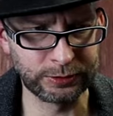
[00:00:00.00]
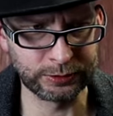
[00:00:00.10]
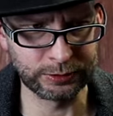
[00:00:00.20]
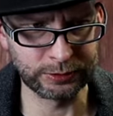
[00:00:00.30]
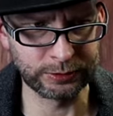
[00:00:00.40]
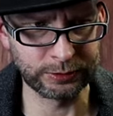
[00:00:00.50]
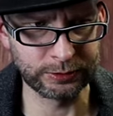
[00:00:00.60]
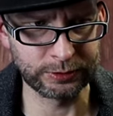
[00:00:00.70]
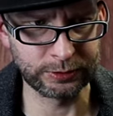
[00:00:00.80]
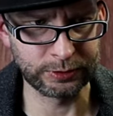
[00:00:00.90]

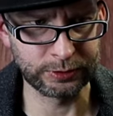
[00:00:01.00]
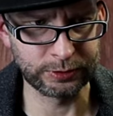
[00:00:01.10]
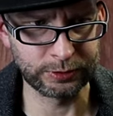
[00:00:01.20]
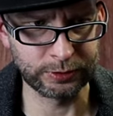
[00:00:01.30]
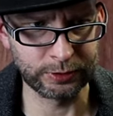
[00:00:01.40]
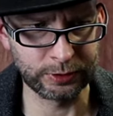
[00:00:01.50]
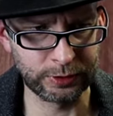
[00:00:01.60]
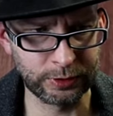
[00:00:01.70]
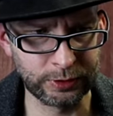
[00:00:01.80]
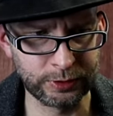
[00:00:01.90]

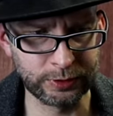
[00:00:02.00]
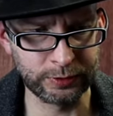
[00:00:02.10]
The person shown says nothing.